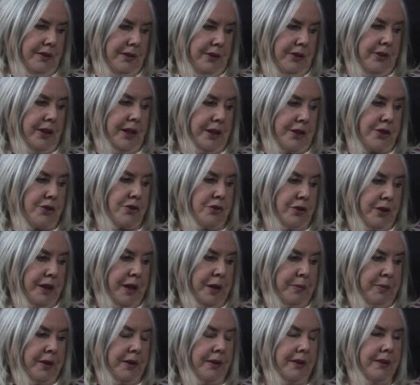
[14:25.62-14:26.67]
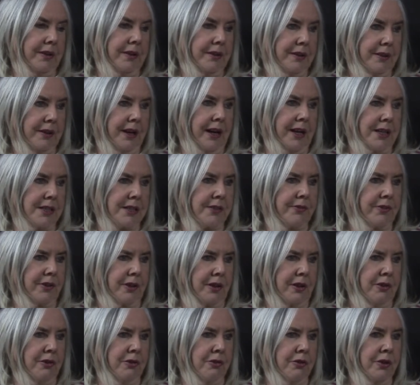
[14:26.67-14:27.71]
your next door neighbour asked for
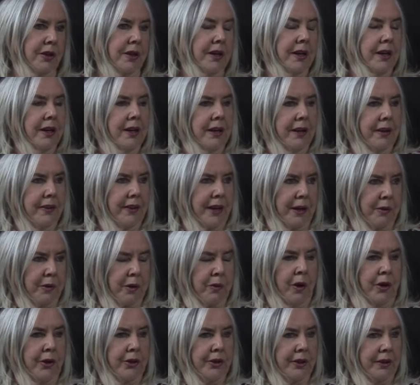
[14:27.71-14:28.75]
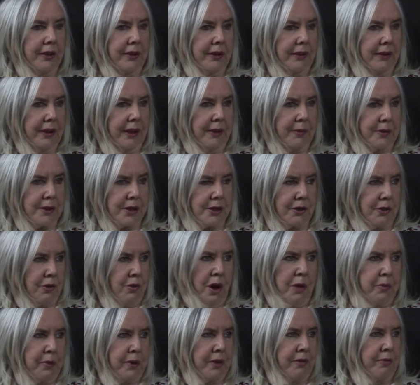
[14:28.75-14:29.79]
a loan. They were wanting, it was a
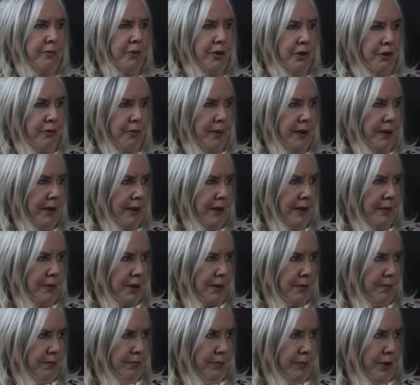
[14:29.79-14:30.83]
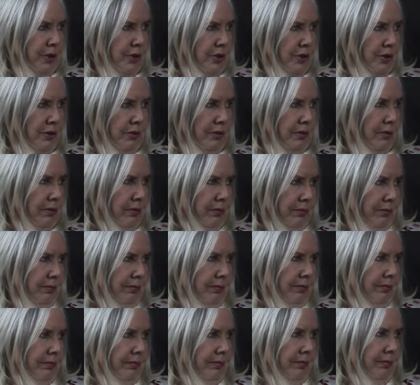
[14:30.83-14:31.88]
cooperative movement, it was mutual,
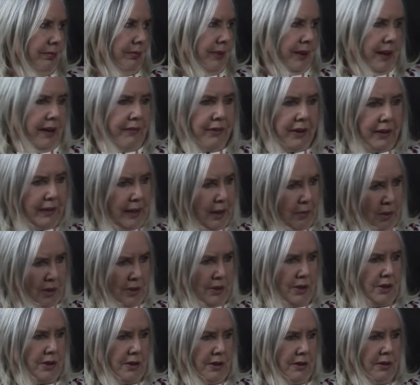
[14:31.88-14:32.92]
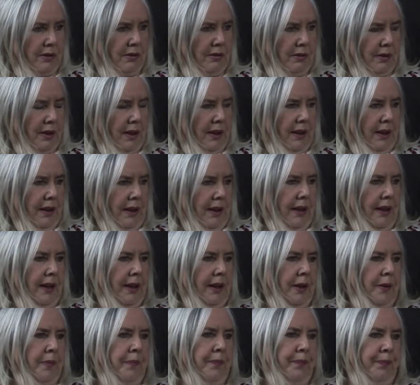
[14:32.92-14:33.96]
whatever, and they wanted to
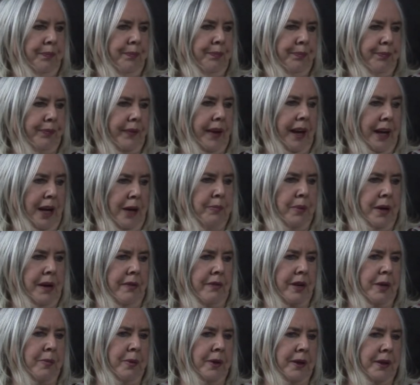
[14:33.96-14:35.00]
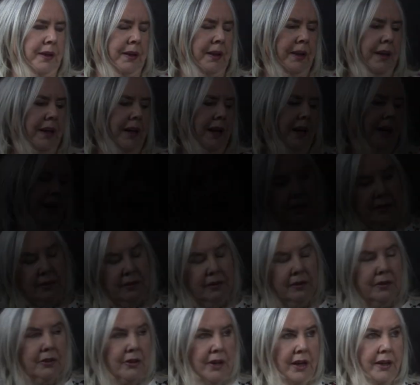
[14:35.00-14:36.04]
um, help everybody. Uh,
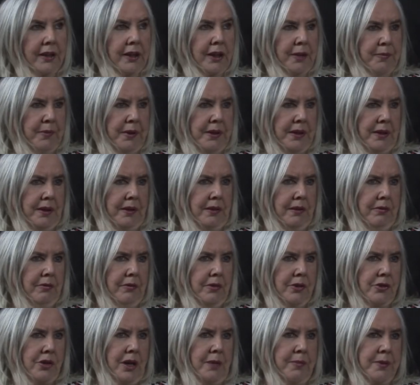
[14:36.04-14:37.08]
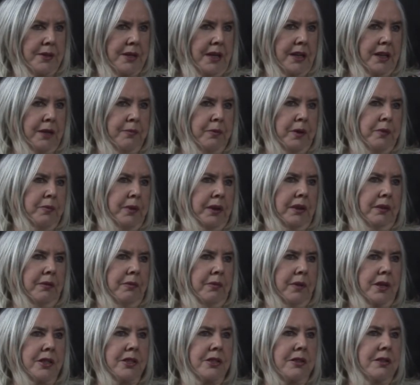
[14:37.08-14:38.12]
the credit committee was represented by Mickey
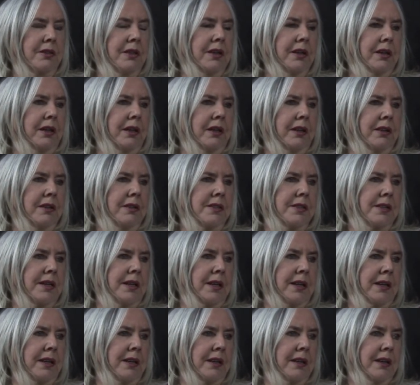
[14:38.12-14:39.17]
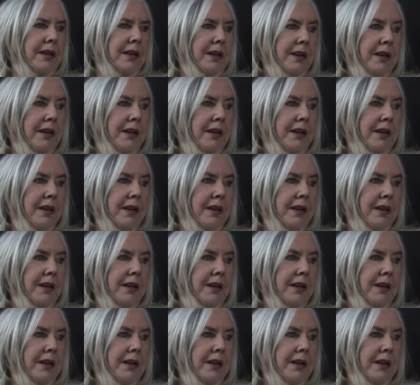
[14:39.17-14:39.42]
McSorley and uh,